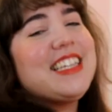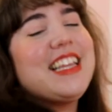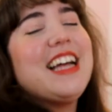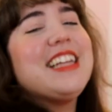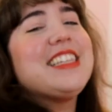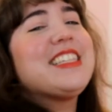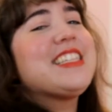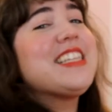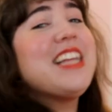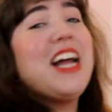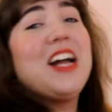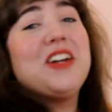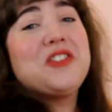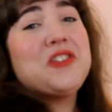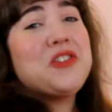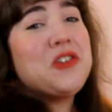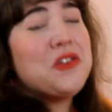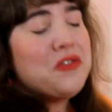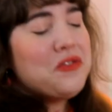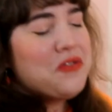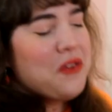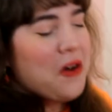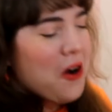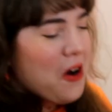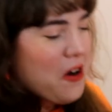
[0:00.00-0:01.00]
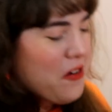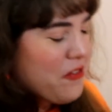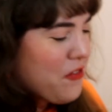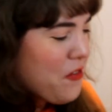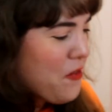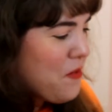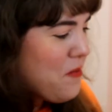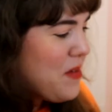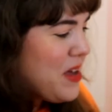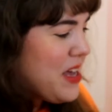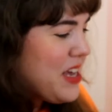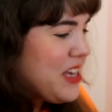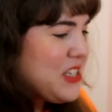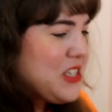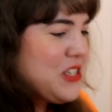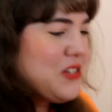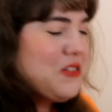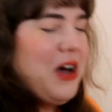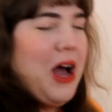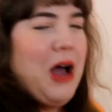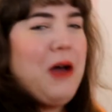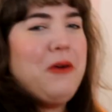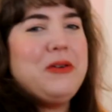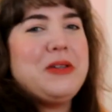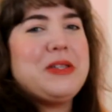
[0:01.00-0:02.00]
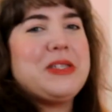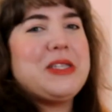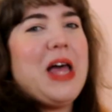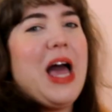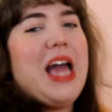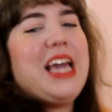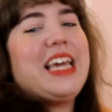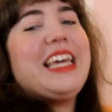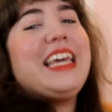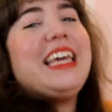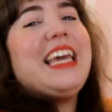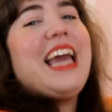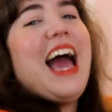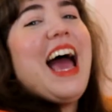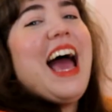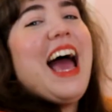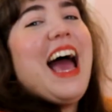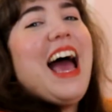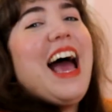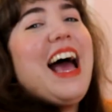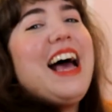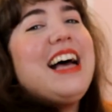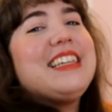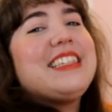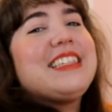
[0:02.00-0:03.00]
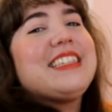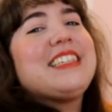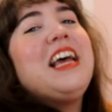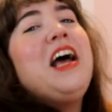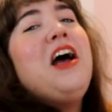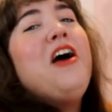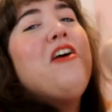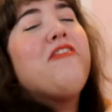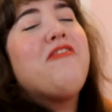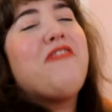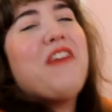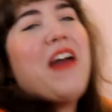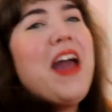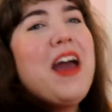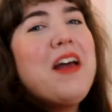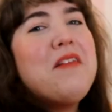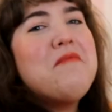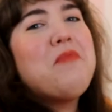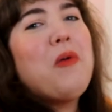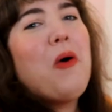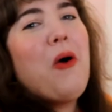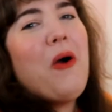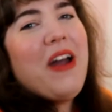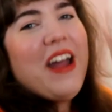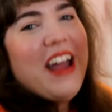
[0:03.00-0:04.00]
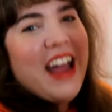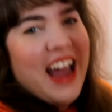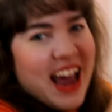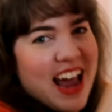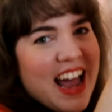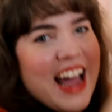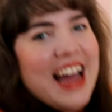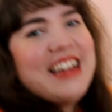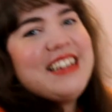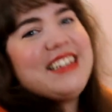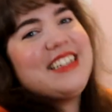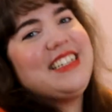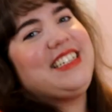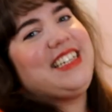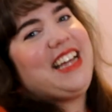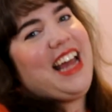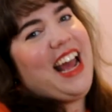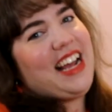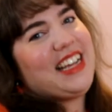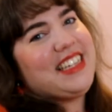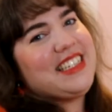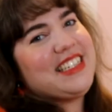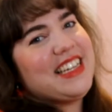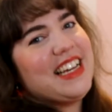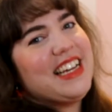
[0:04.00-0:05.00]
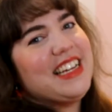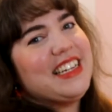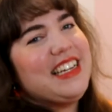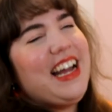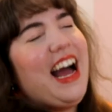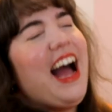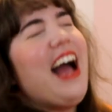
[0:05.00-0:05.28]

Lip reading: That's not too far from me. So I was like, yes, fanboy and a Texan.